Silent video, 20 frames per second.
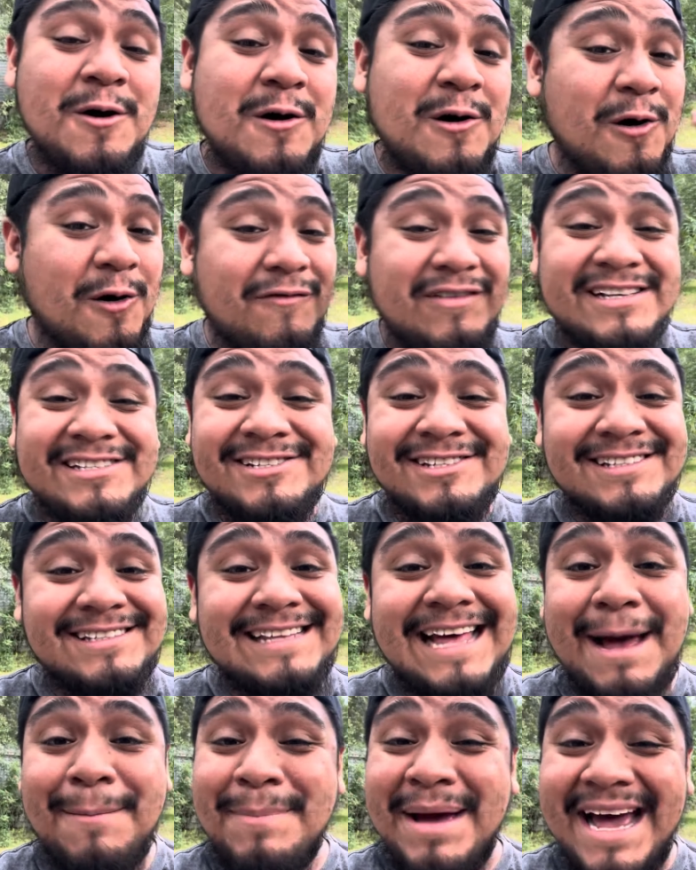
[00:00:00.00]
or if it's just
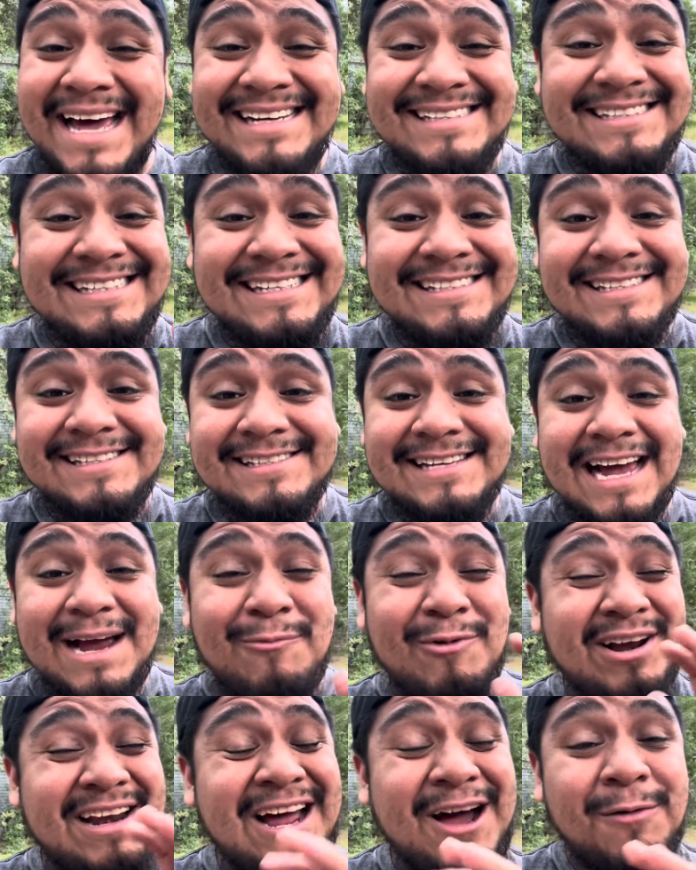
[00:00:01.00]
that bad season
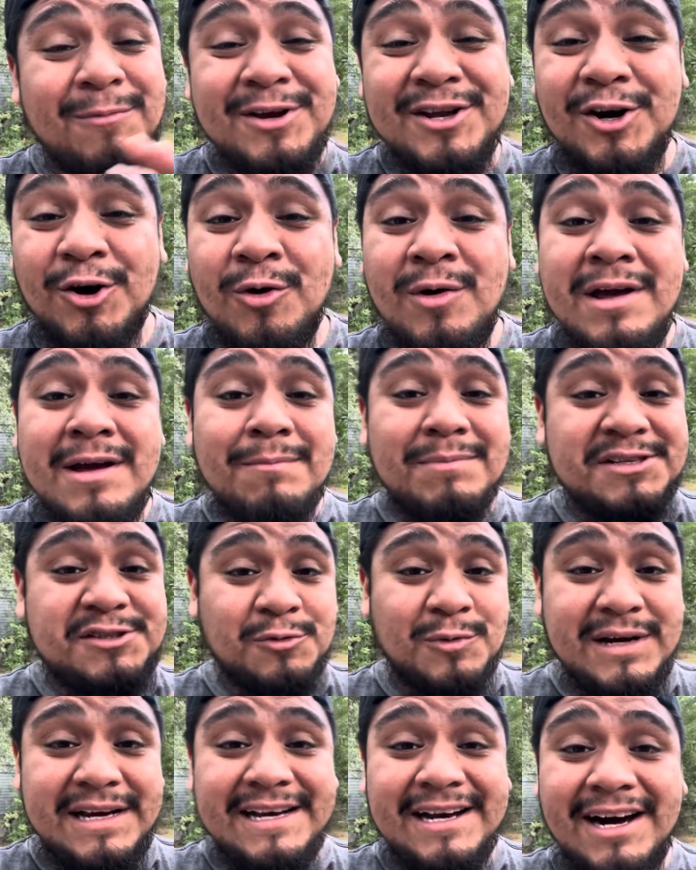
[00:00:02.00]
time right now you know
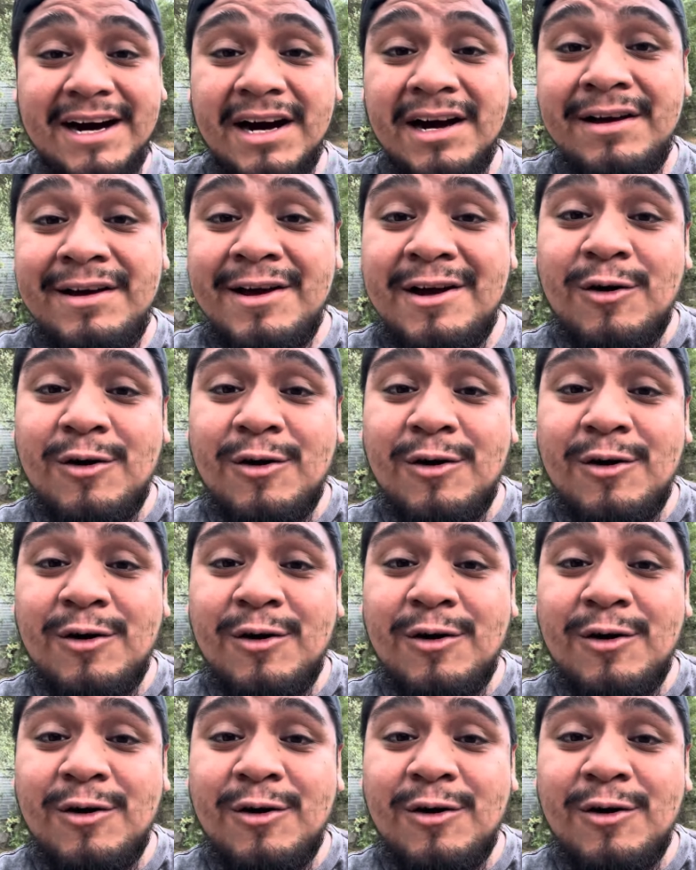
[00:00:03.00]
between uh,